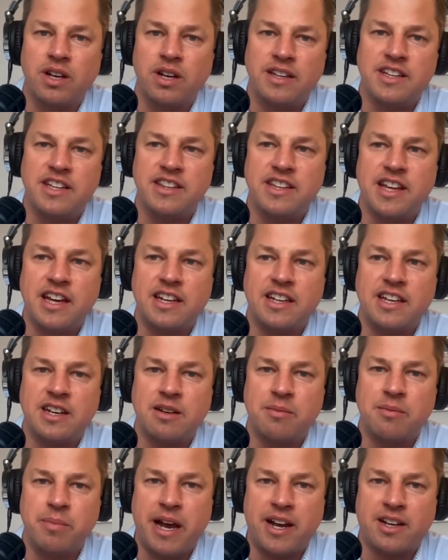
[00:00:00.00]
And then that
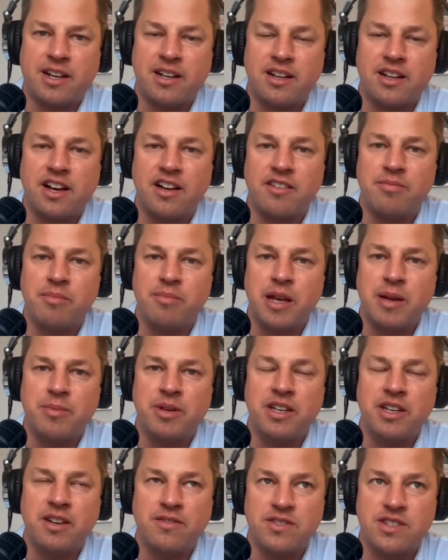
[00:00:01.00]
getting back into life maybe
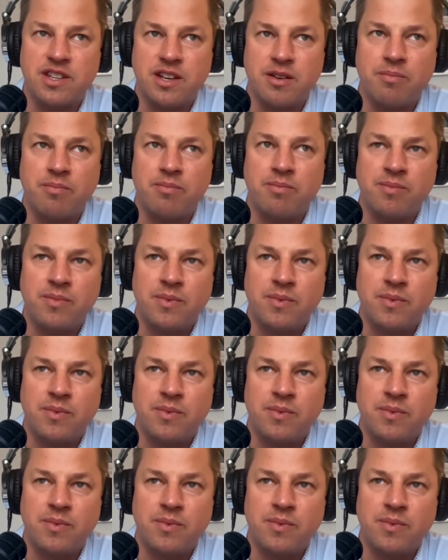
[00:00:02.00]
gives them